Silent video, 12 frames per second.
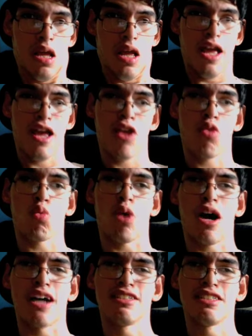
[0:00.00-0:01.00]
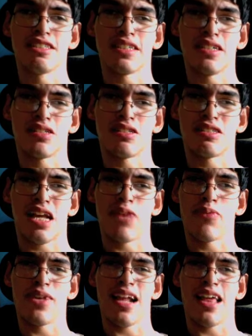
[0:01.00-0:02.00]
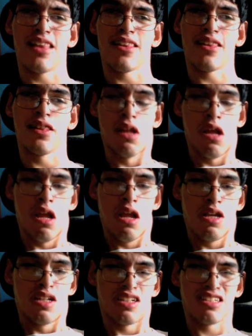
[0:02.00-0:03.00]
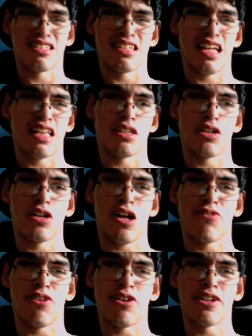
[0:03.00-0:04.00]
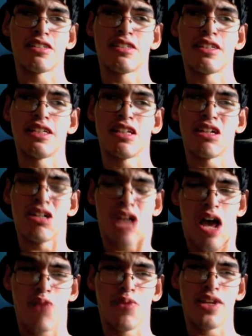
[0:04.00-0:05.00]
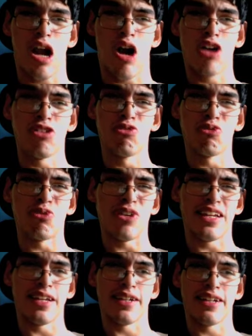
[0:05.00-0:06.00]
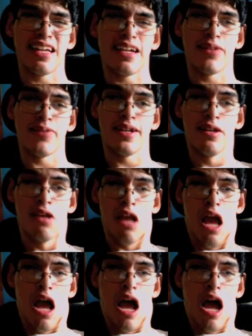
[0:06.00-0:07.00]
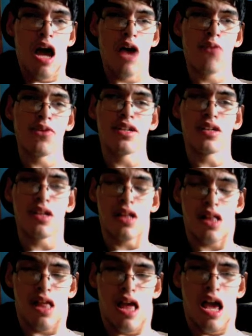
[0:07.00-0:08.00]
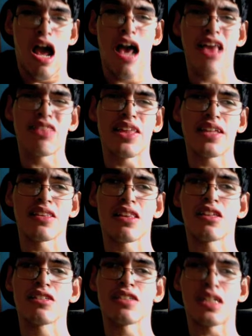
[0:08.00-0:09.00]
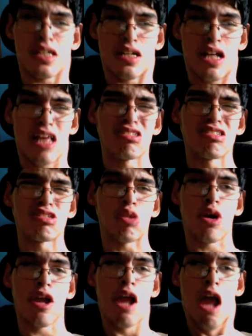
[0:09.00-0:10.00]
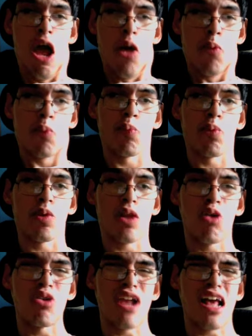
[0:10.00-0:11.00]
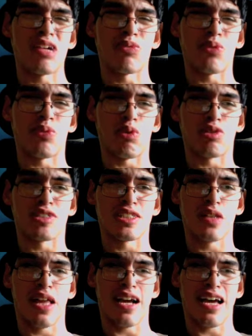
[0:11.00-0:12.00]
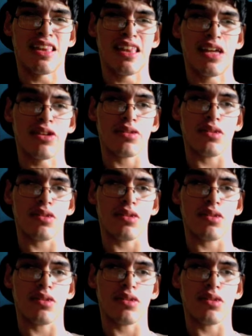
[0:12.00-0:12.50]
and YG Entertainment and said they're not very good either. I mean, are you freaking kidding me? I mean, I think that they're just another story blown out of proportion, like I said